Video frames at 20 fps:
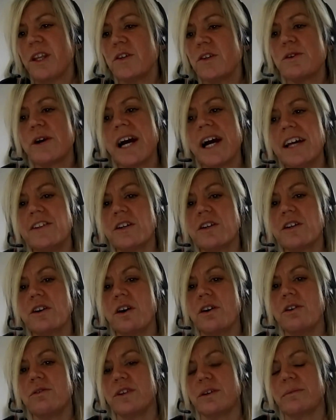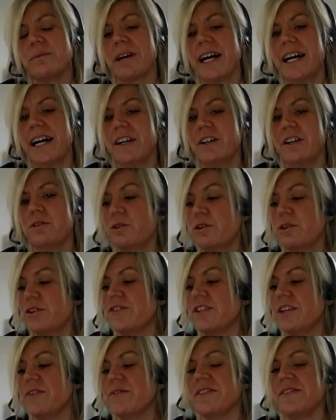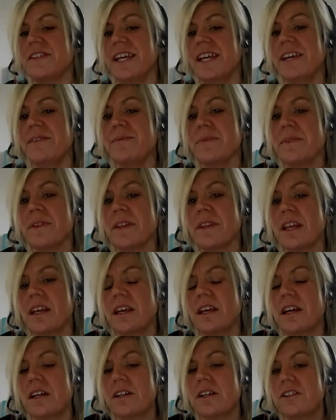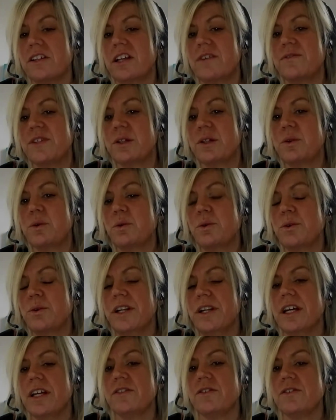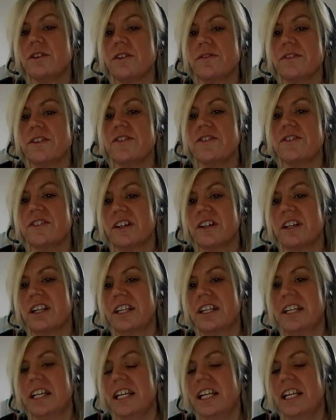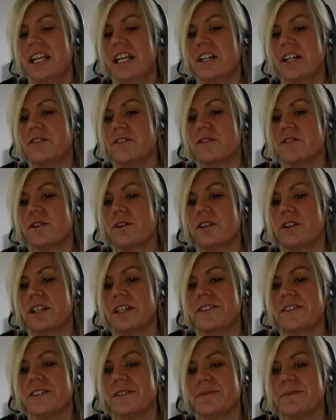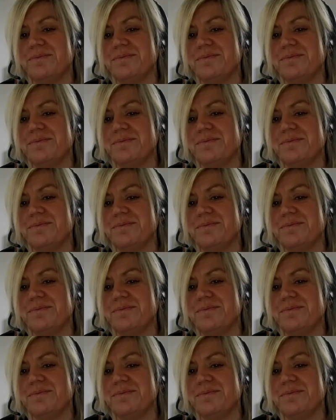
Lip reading: So I had a call from Carol, who is 70. She lives alone in sort of the Stirling area in Scotland.